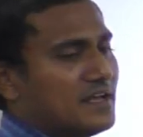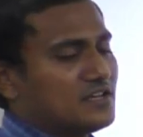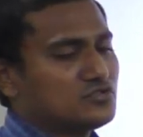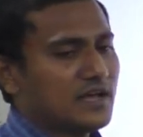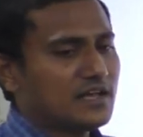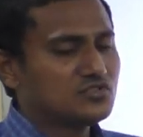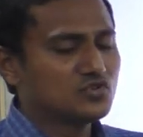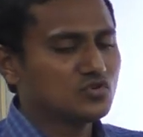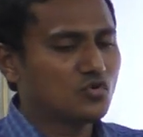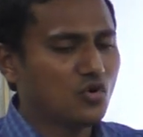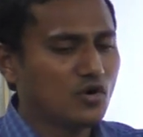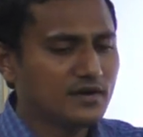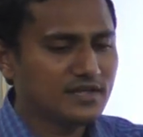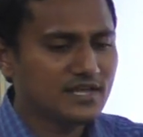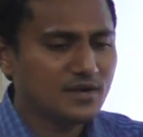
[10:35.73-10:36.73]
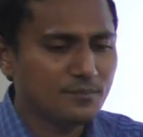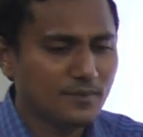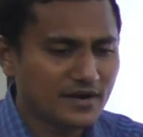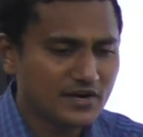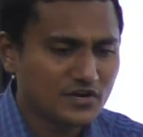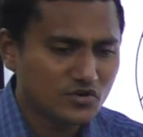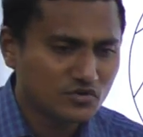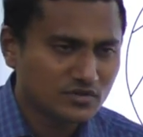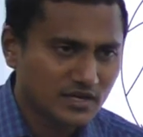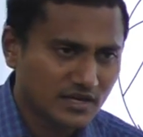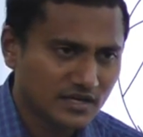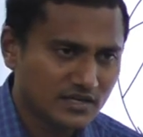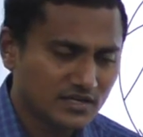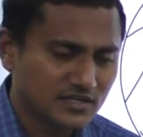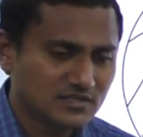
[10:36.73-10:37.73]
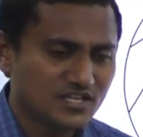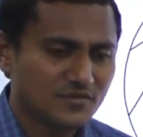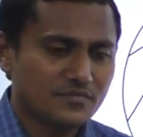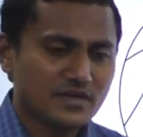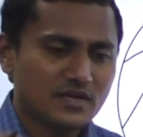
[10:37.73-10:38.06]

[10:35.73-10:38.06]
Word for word: So as you go deeper into the earth,